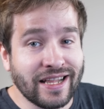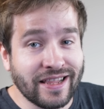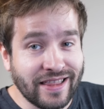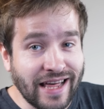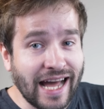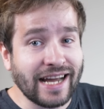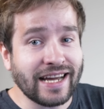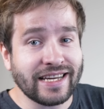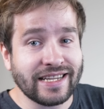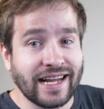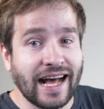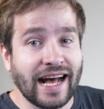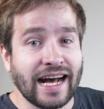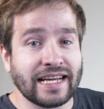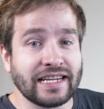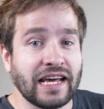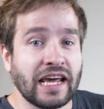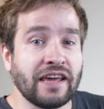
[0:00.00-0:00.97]
that can
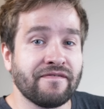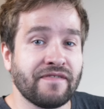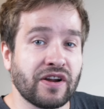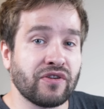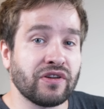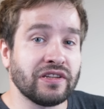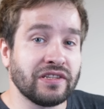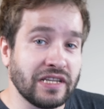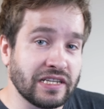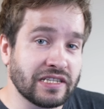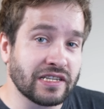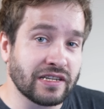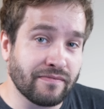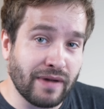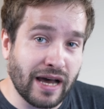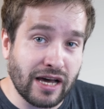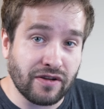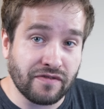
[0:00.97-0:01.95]
add a very decent
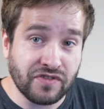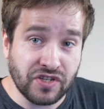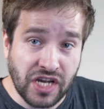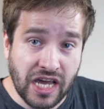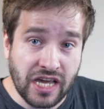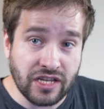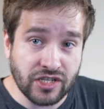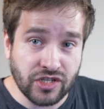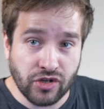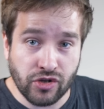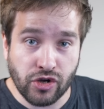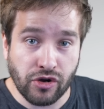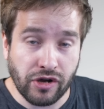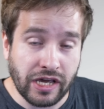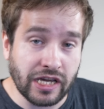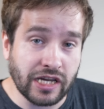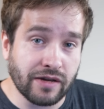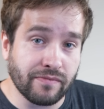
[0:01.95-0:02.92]
amount of change to
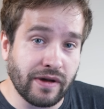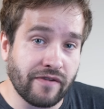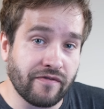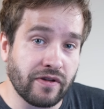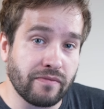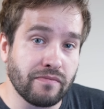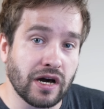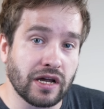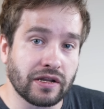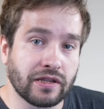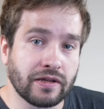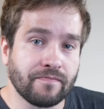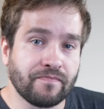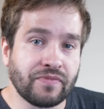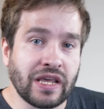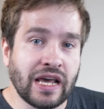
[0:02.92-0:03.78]
your income every month.